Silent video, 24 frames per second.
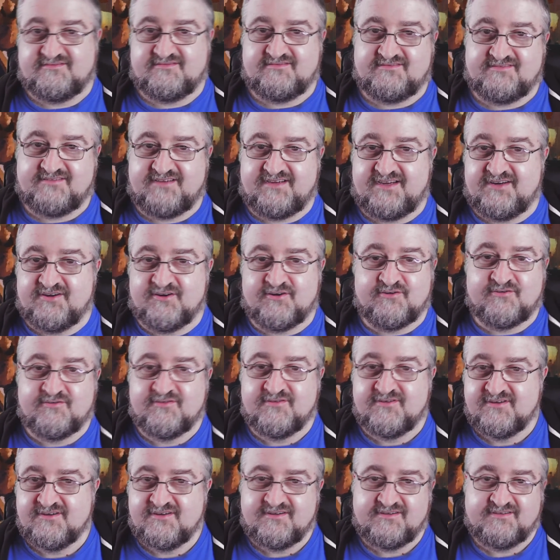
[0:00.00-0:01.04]
You know,
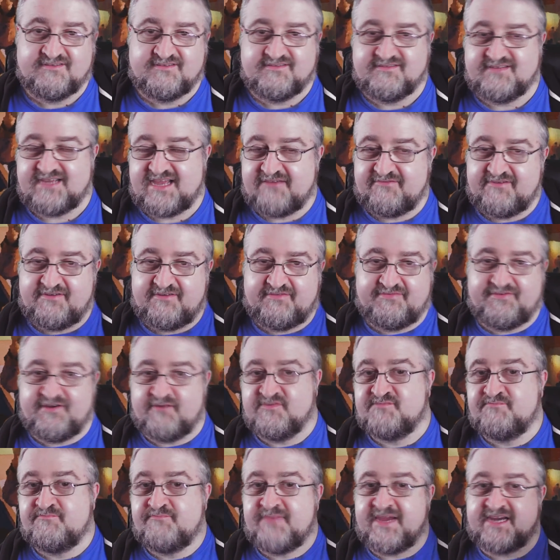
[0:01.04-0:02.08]
every film was
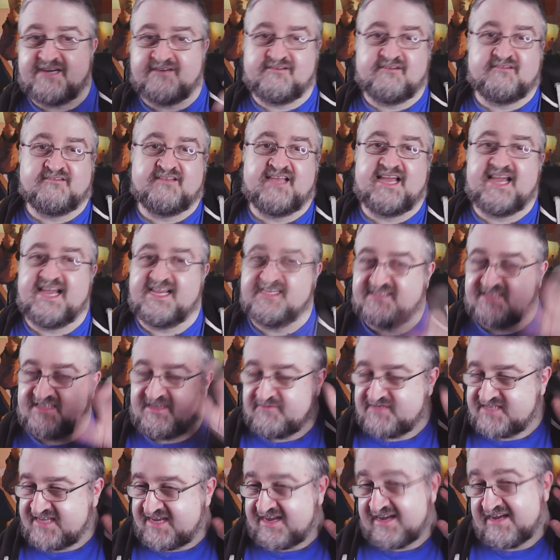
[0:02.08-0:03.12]
bigger than the last. He
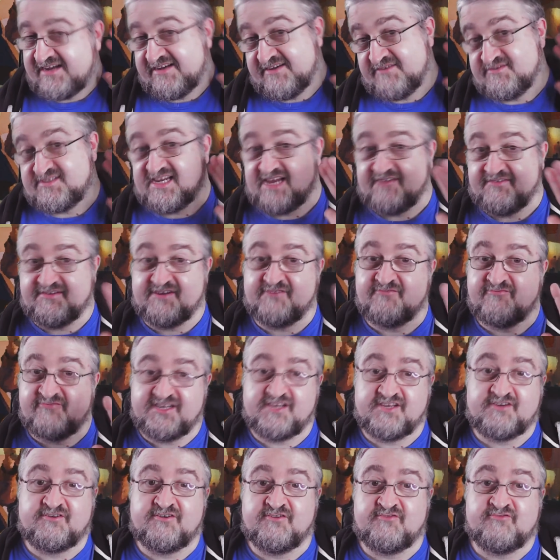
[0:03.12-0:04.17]
was having a really
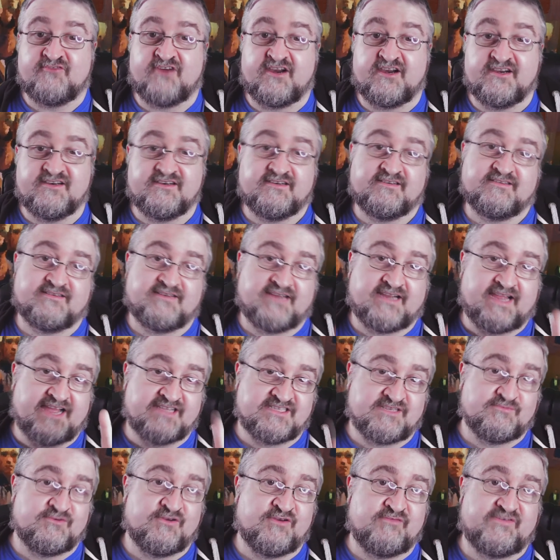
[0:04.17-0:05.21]
good run as
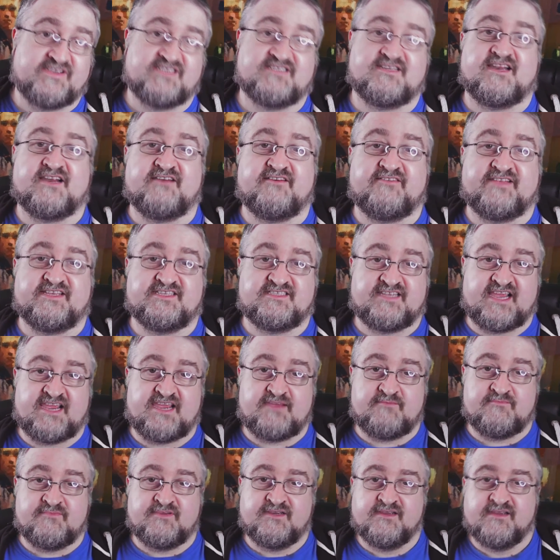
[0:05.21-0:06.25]
a movie star at this
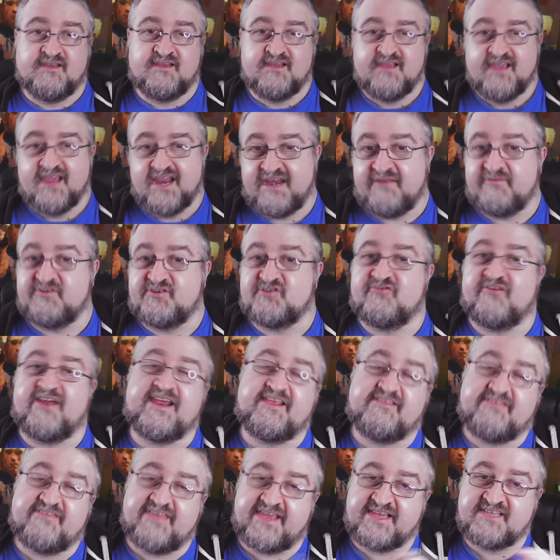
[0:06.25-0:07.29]
time. He was trying
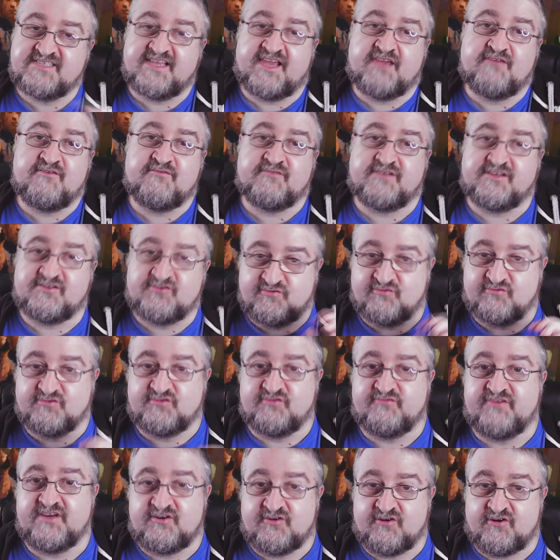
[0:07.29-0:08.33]
things out, like Total
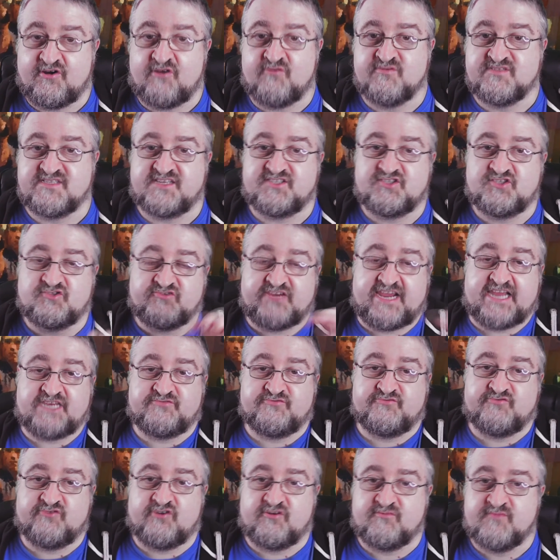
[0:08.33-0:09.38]
Recall was a stretch
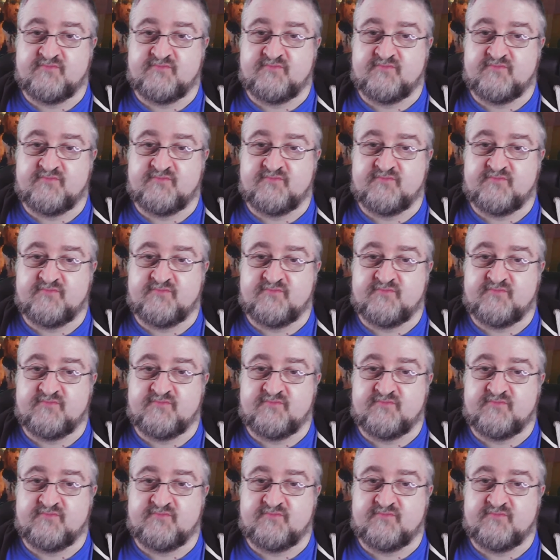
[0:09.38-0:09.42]
for him.